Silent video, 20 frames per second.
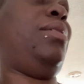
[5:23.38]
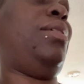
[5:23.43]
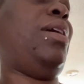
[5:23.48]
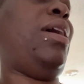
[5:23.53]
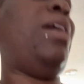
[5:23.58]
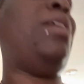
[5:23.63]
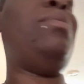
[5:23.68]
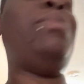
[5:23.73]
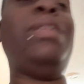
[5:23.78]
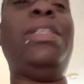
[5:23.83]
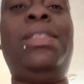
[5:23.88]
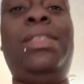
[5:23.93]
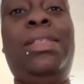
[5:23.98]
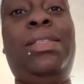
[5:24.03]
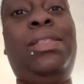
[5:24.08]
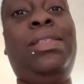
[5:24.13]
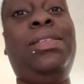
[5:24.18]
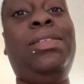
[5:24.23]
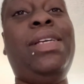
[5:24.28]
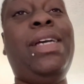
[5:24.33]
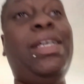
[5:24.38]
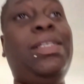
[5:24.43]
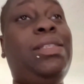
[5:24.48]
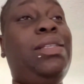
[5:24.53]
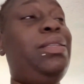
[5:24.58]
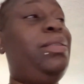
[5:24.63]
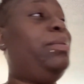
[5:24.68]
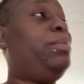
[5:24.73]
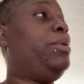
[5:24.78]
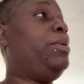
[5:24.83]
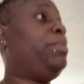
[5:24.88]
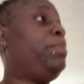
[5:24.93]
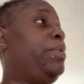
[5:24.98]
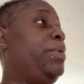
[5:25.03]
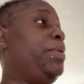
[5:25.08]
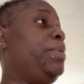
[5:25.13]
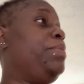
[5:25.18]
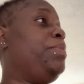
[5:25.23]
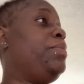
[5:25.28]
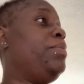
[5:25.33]
about to say see you guys in a little bit,
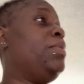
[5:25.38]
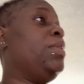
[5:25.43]
but